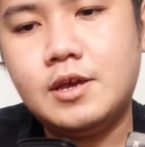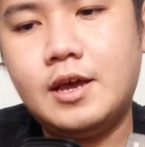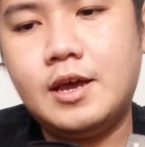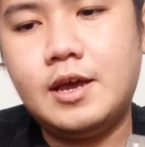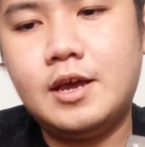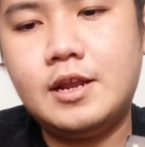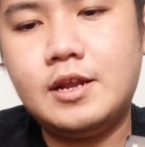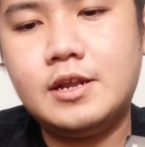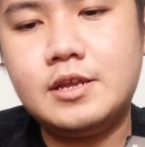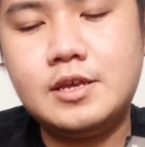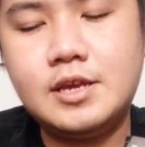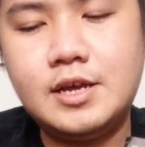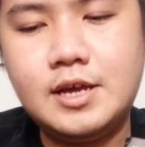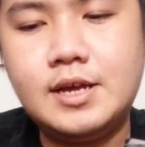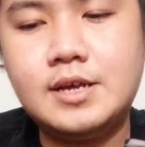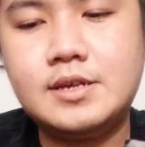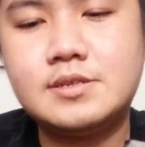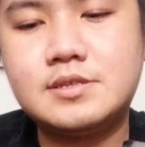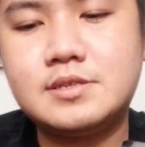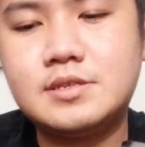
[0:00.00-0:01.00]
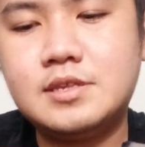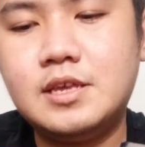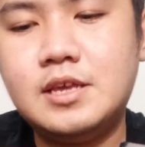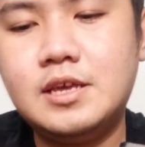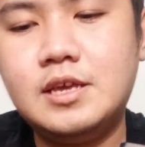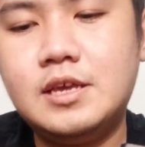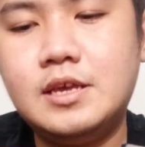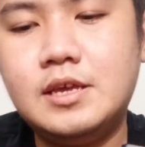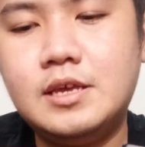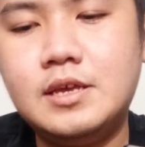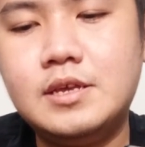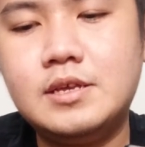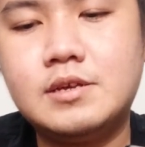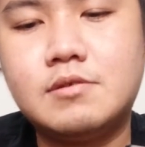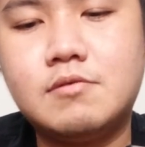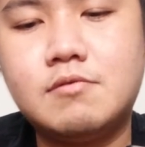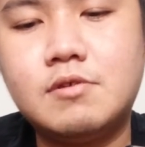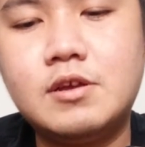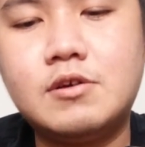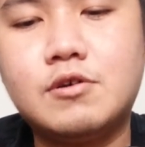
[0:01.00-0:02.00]
And yes, the
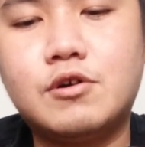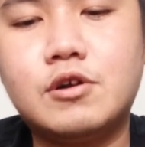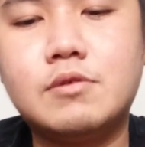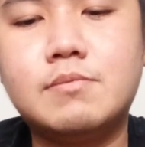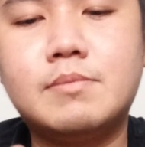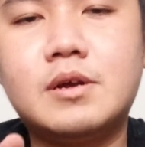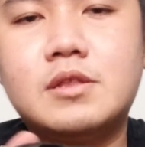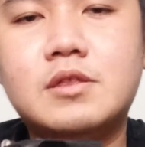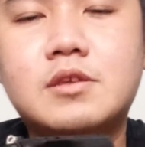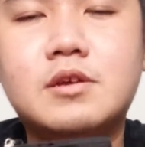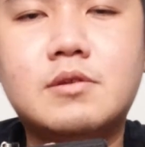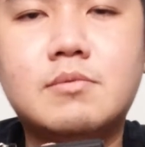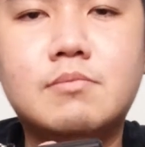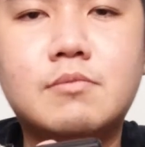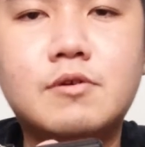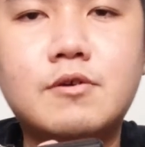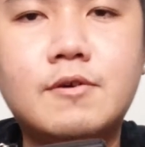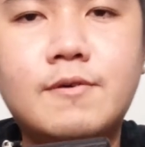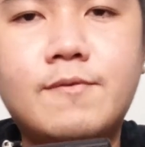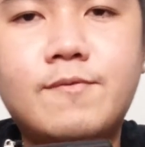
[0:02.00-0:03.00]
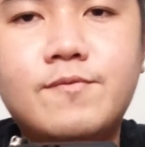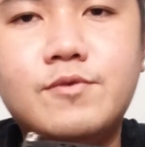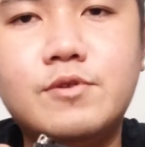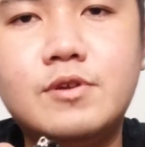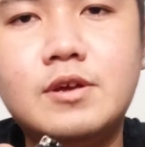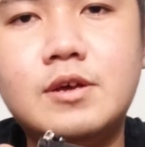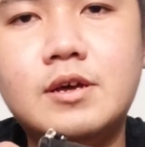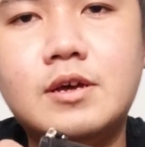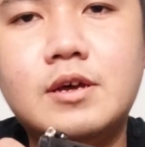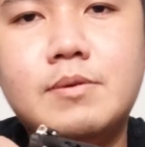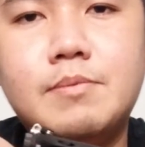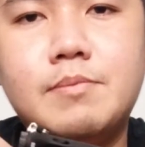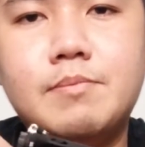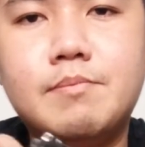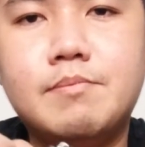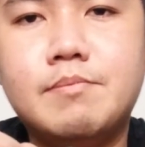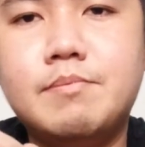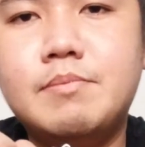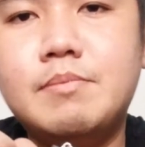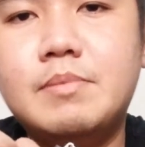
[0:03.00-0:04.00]
record button moved to the
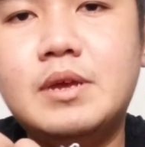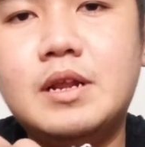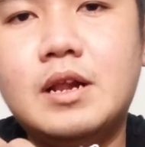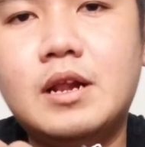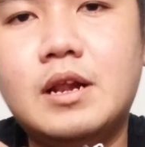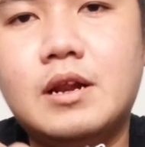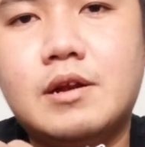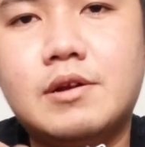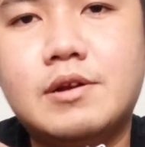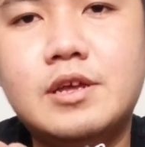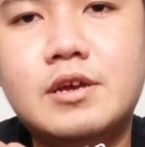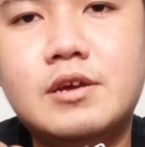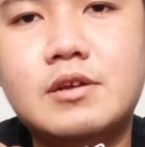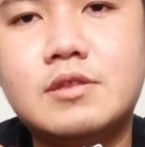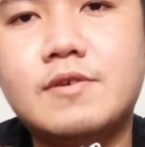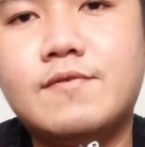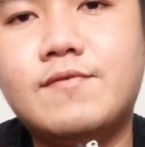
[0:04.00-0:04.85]
middle near the